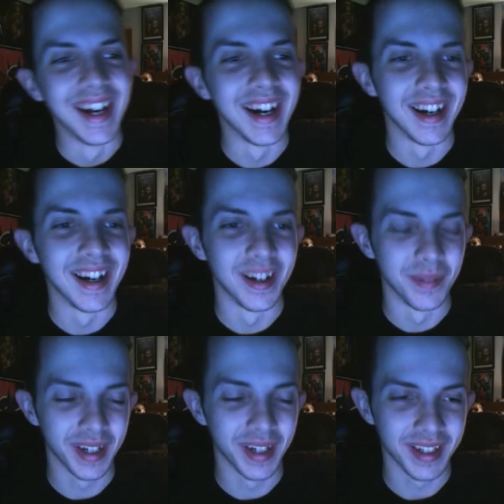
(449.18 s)

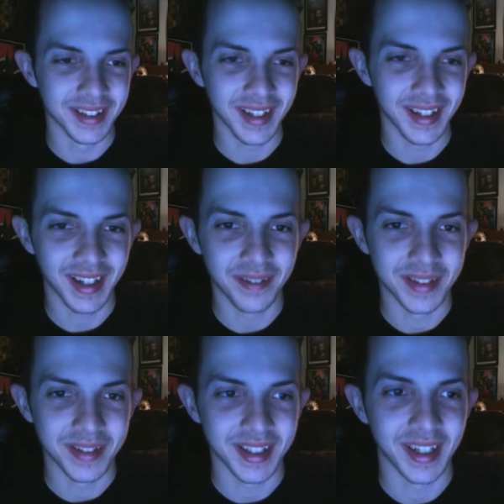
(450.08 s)
Because like I've
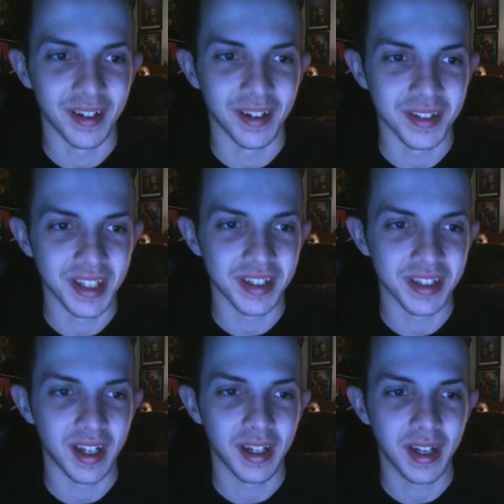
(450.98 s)
been saying all season,
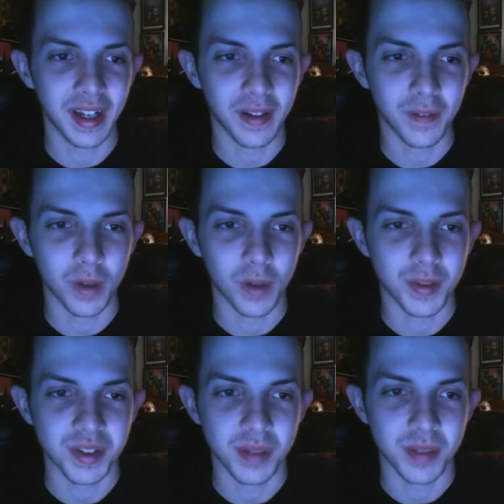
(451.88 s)
I love her
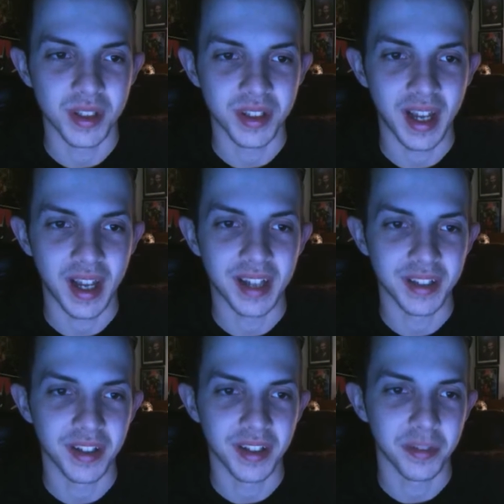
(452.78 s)
almost as much as Ash
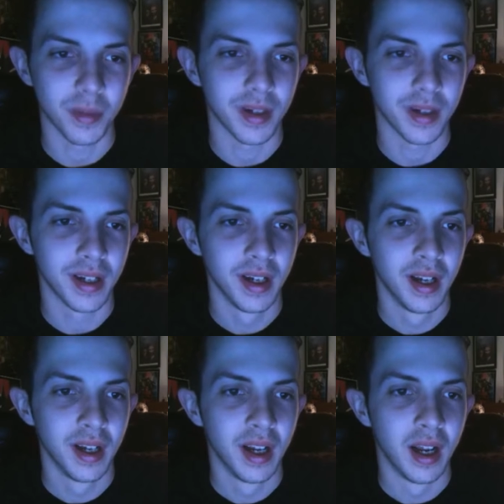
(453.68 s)
at this point.
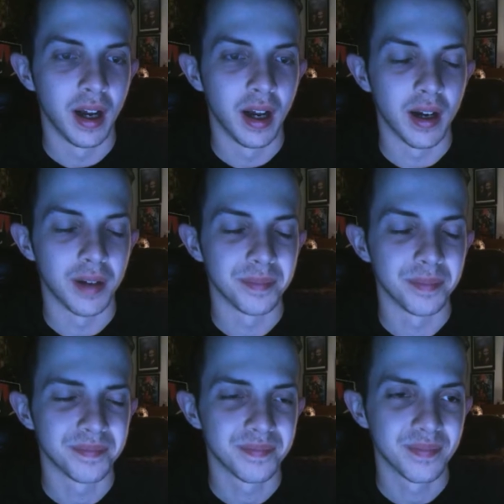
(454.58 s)
So
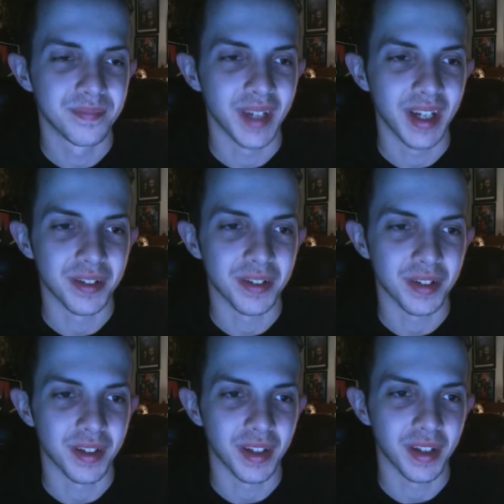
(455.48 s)

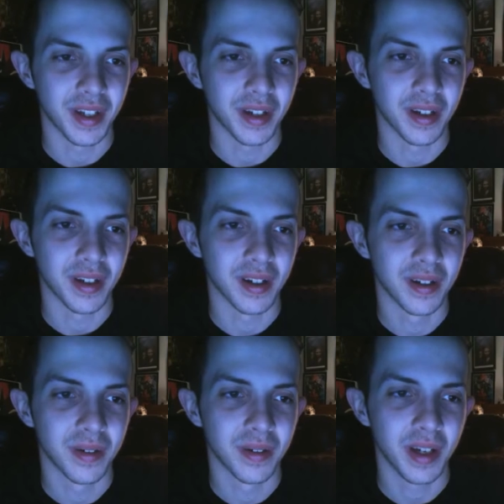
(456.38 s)
I think
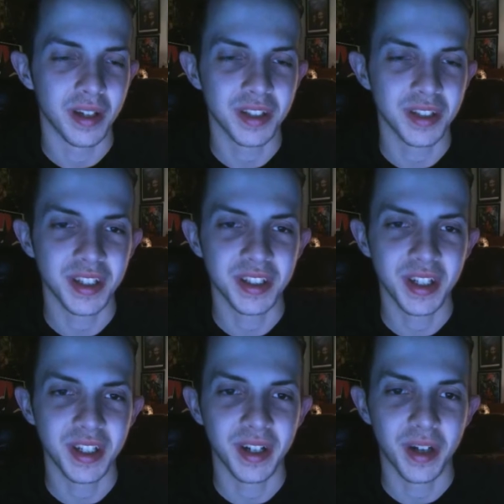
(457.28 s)

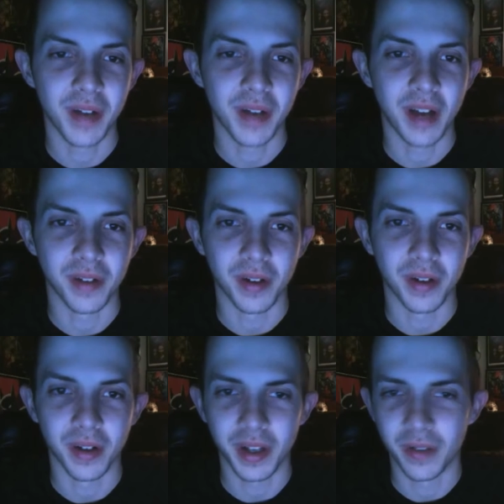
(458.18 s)
she did go down
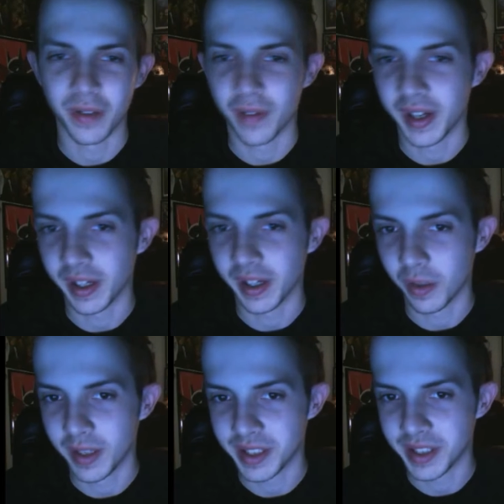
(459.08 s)
and fighting in a
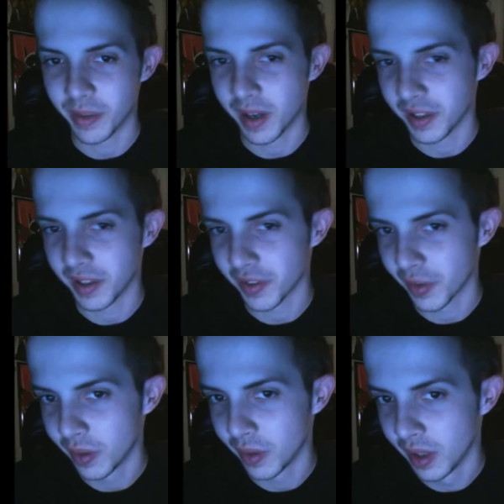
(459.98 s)
way she wanted to,